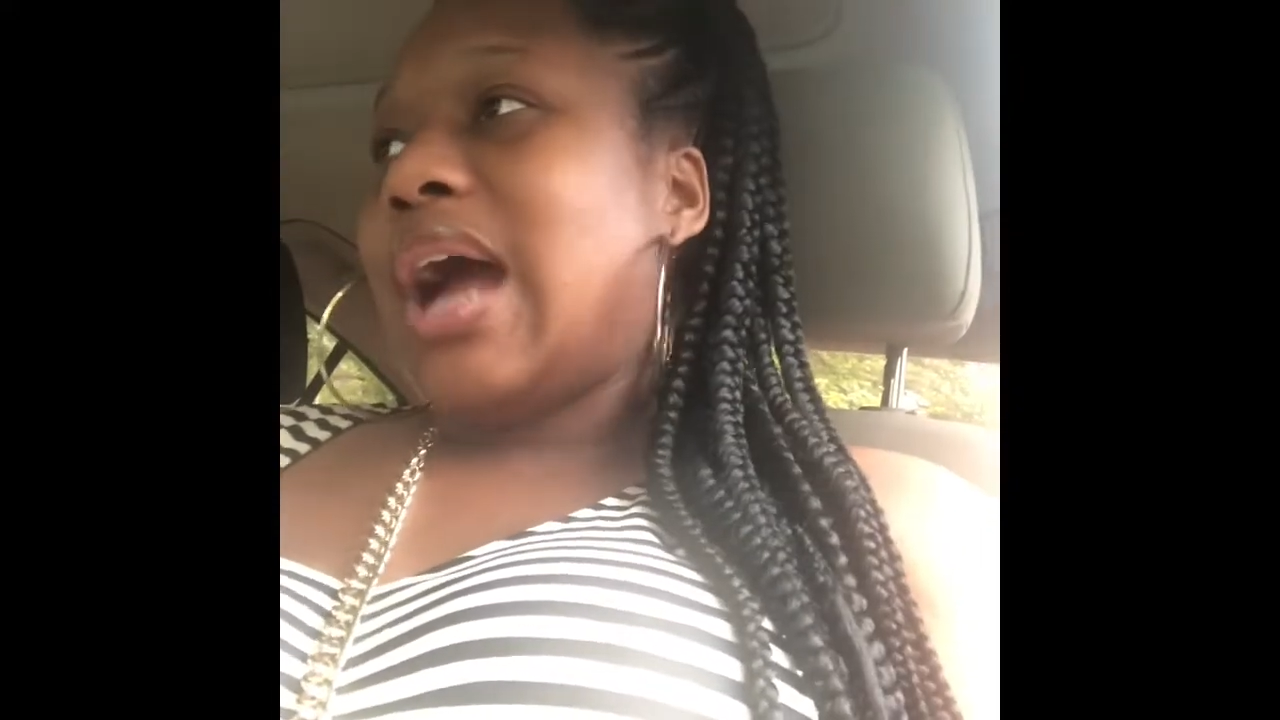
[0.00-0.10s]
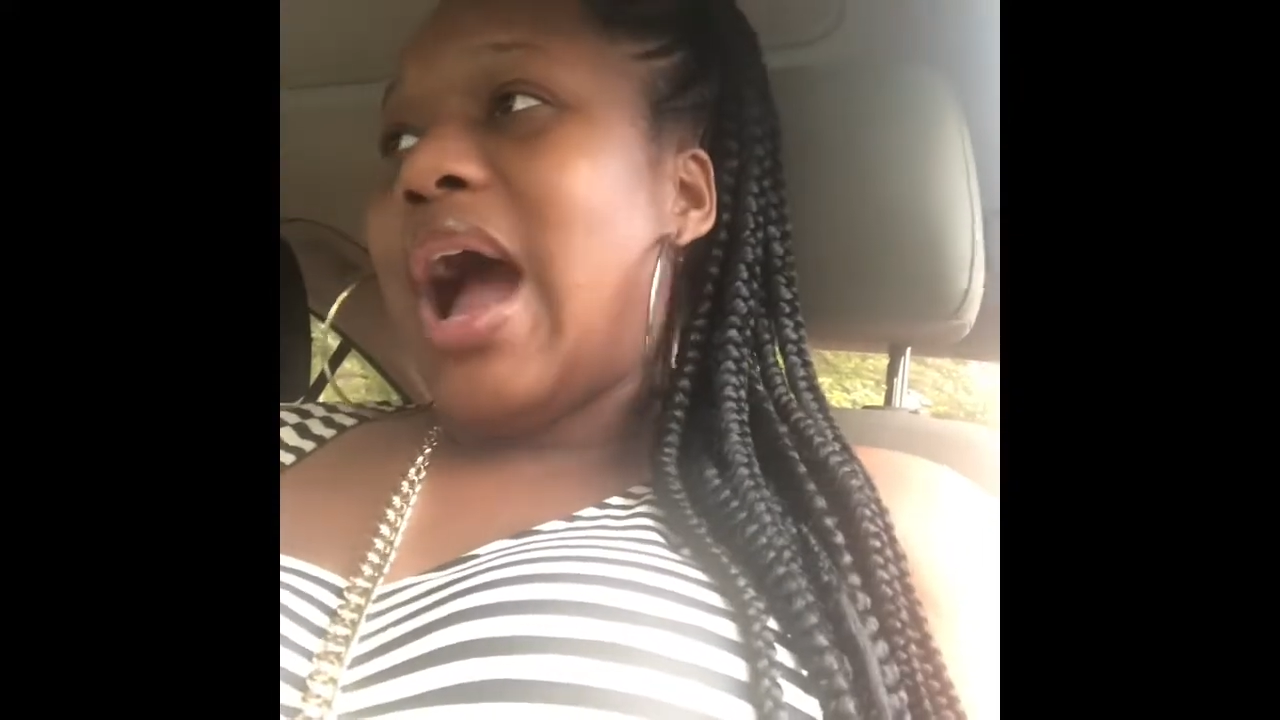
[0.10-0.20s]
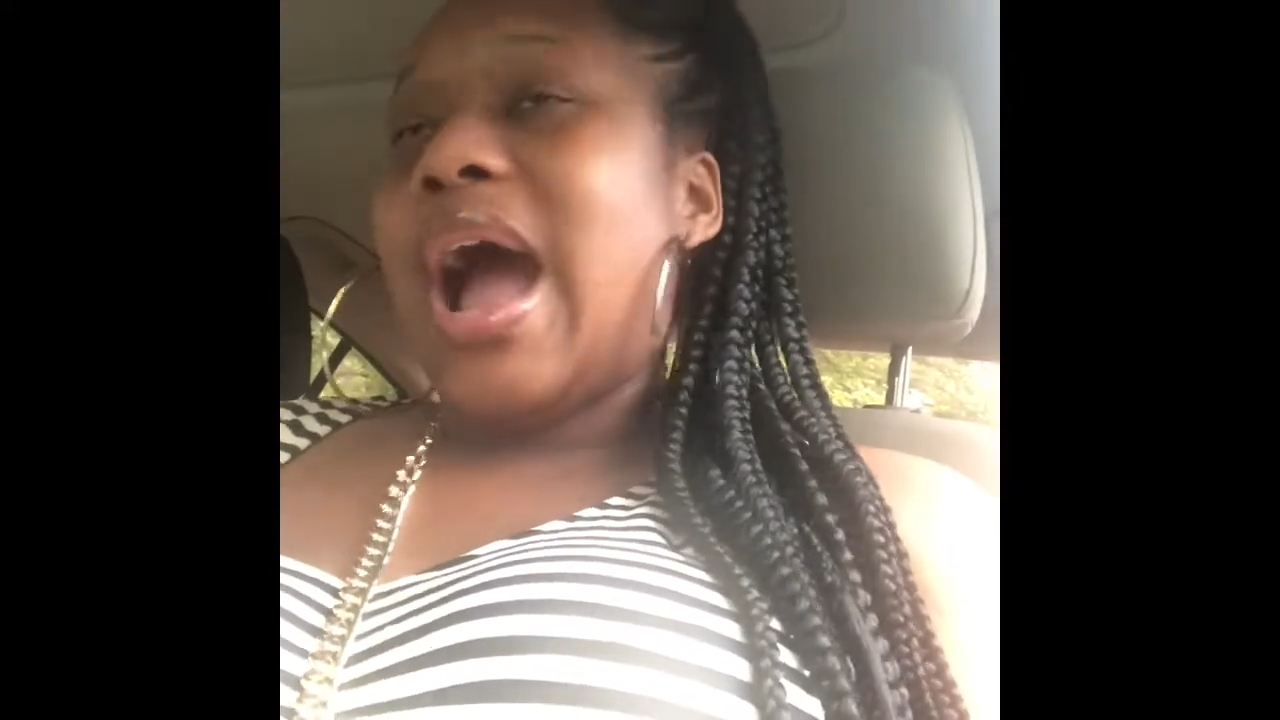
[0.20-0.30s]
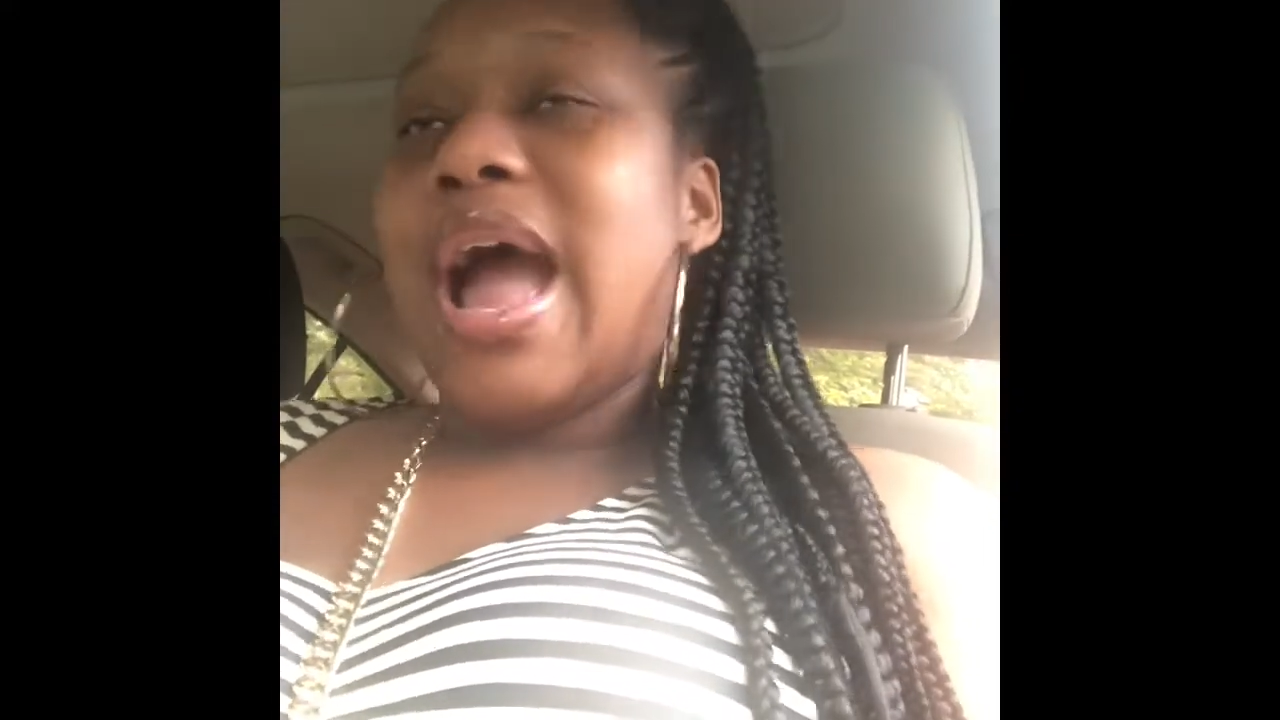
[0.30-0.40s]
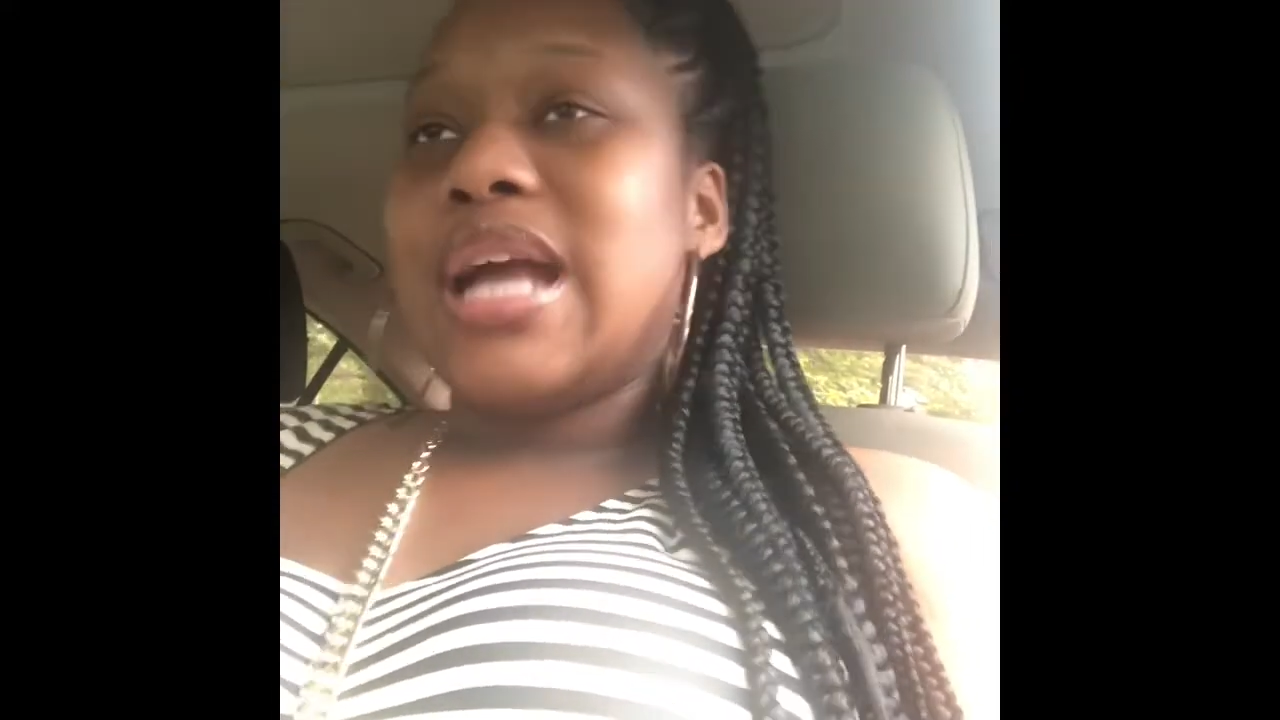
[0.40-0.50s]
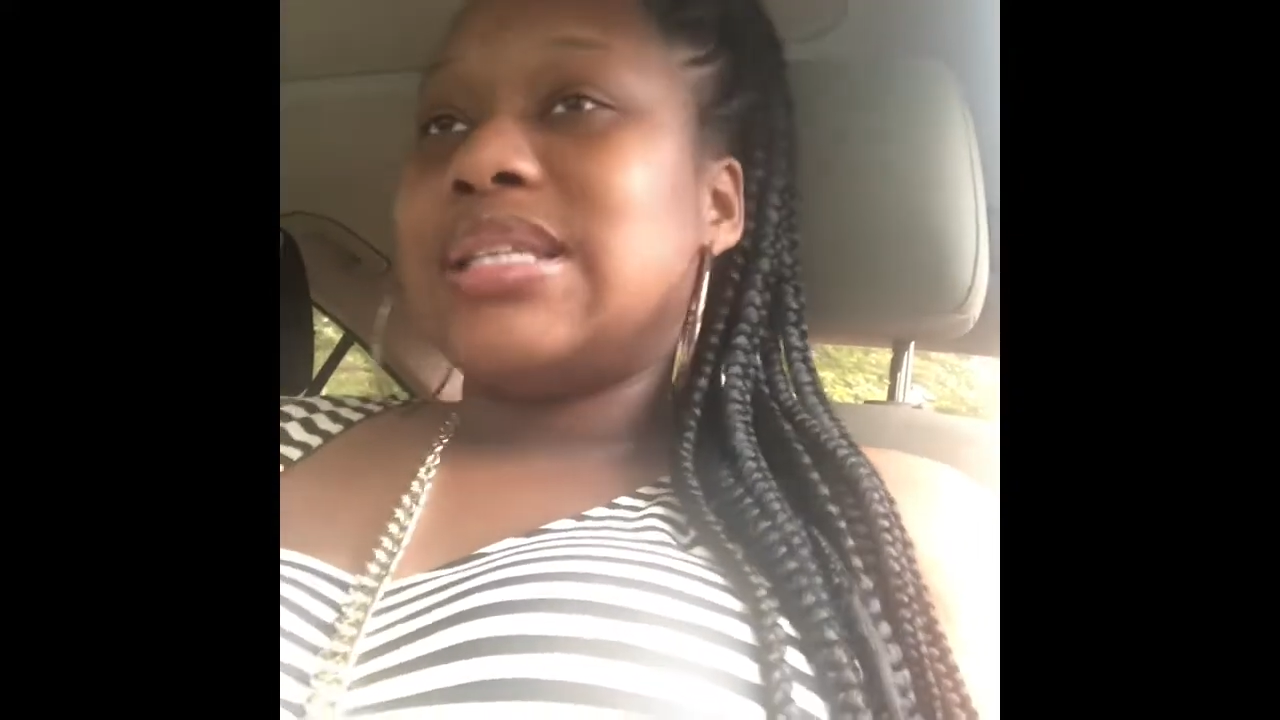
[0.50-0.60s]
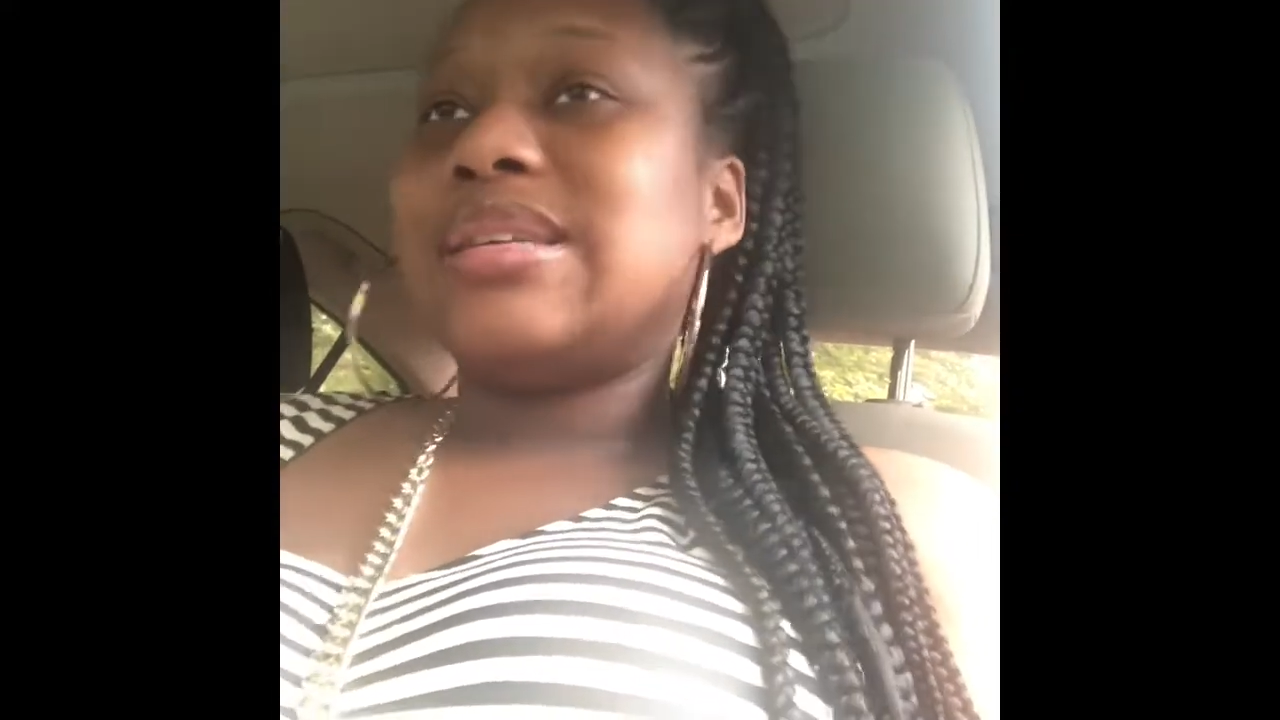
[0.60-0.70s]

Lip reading: I had